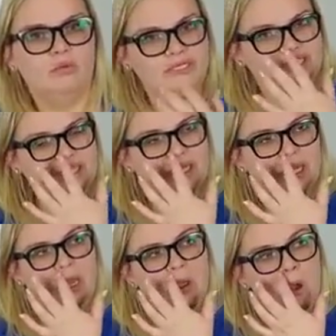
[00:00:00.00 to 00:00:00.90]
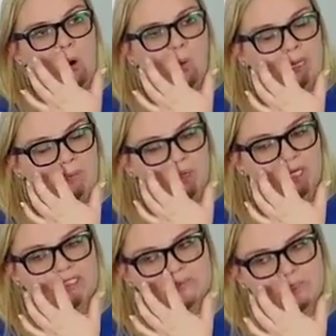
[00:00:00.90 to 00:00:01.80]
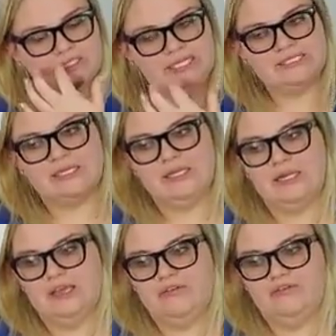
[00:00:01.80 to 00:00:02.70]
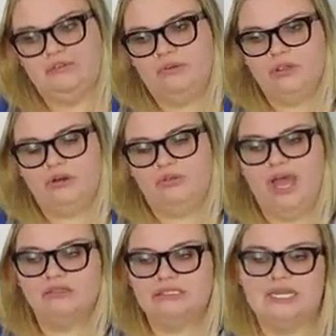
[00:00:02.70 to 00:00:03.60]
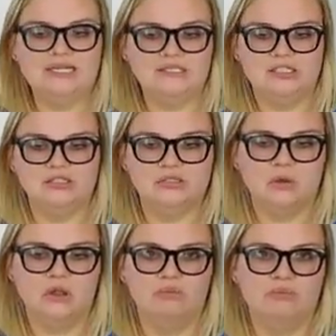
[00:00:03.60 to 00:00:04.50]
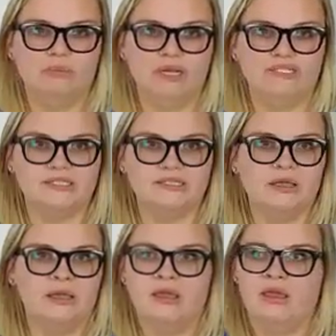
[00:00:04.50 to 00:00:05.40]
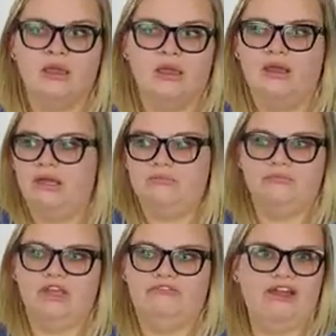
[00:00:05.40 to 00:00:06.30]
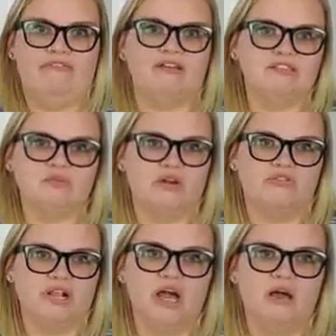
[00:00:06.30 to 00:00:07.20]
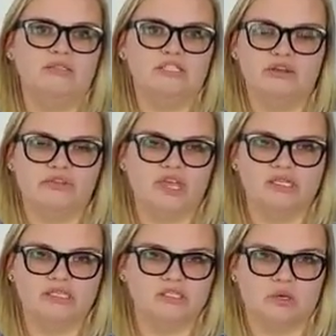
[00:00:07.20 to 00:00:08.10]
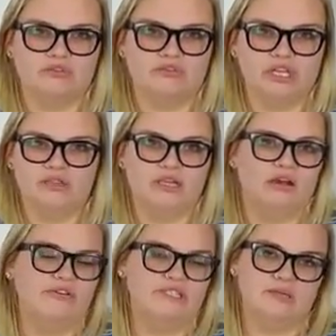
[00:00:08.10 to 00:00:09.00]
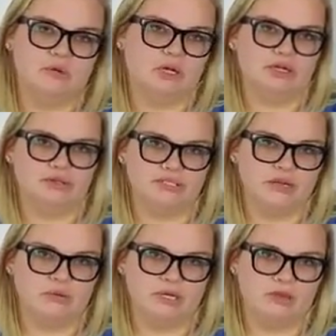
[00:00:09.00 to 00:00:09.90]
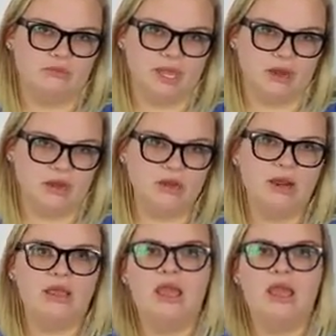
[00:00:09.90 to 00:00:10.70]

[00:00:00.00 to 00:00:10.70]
We see what works, what doesn't. If the house next to you sold, but it's a 5,000 square foot house and you have 1,000 square feet, then obviously we're not going to use that one to compare.